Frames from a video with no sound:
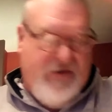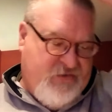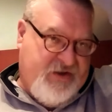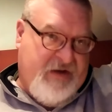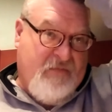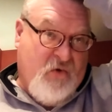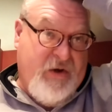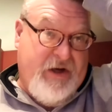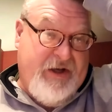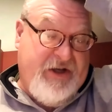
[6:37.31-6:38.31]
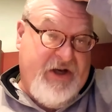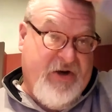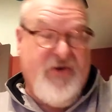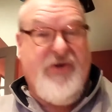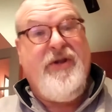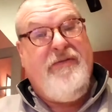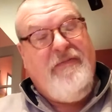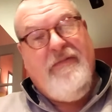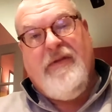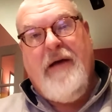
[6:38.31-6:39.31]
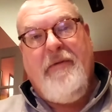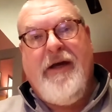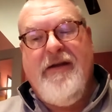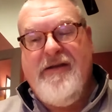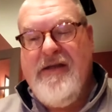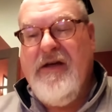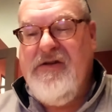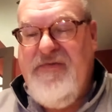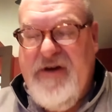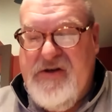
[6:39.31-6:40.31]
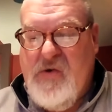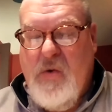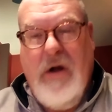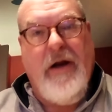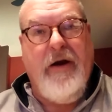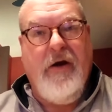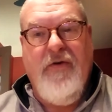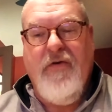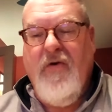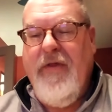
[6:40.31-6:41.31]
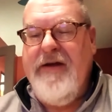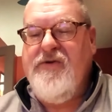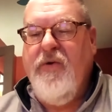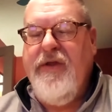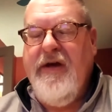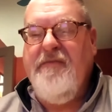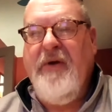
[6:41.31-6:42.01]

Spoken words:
some point in years, and Lamy gets things fixed, quality control and that sort of thing.